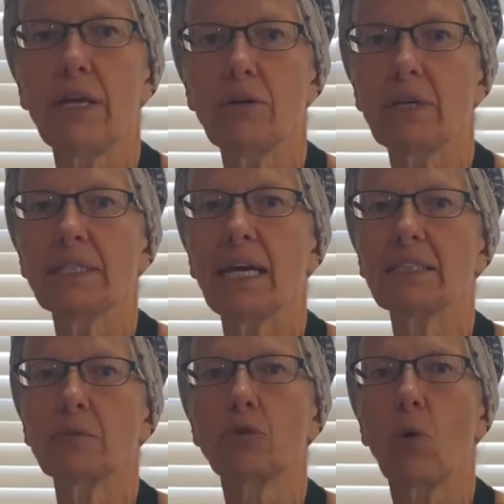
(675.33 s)
You could take
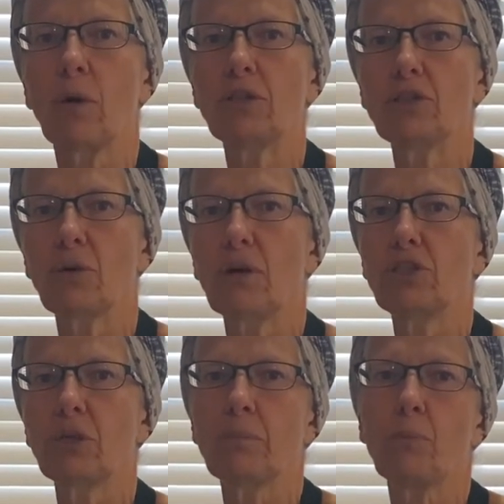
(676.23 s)
some cornstarch,
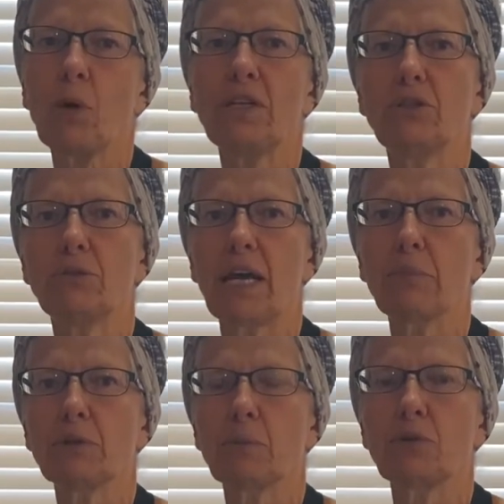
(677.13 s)
1 to 2
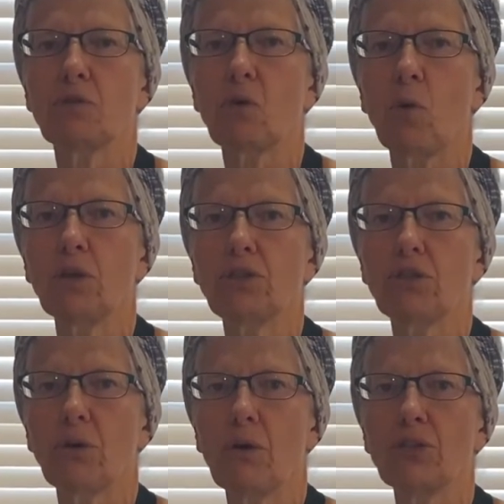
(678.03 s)
tablespoons of
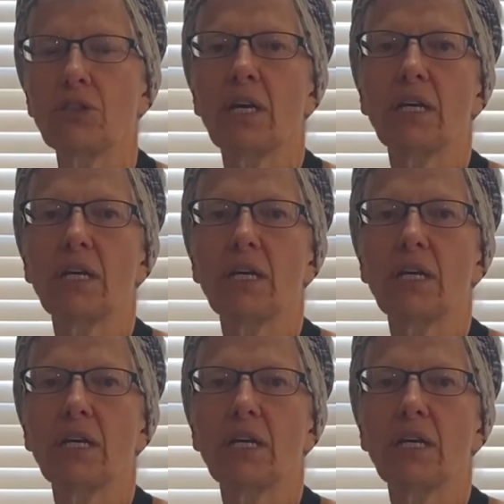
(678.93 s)
cornstarch,